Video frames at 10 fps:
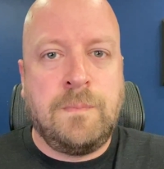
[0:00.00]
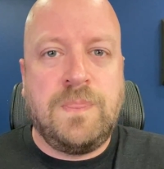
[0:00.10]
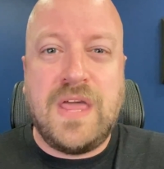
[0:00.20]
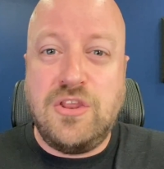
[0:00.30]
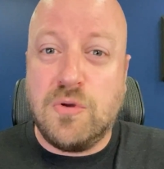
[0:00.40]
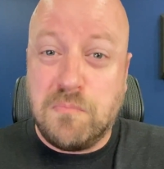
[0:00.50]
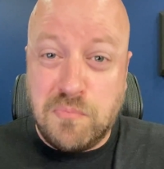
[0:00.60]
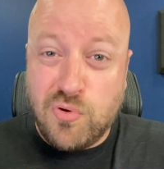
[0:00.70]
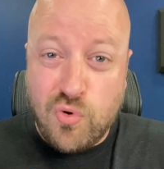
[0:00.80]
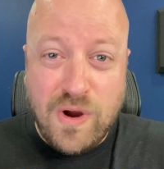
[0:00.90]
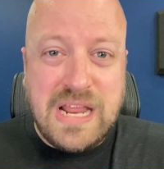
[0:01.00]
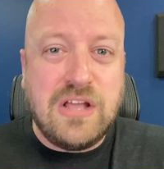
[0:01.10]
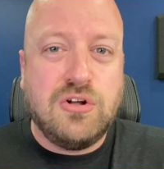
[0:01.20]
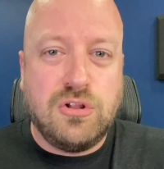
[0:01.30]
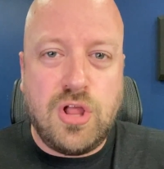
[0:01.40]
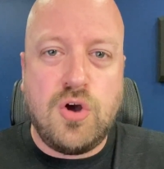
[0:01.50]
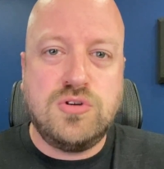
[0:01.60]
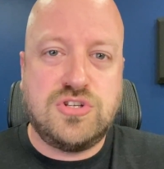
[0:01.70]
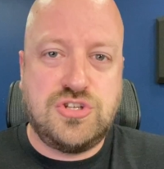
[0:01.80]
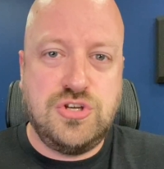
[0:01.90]
then you're pretty
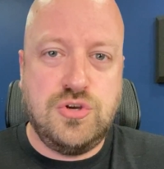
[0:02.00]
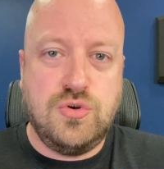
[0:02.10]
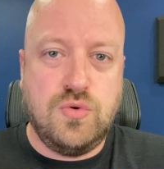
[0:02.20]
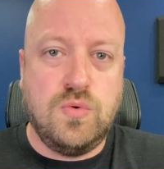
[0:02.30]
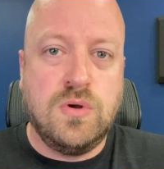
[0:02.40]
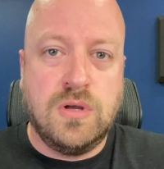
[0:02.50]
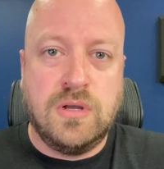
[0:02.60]
close to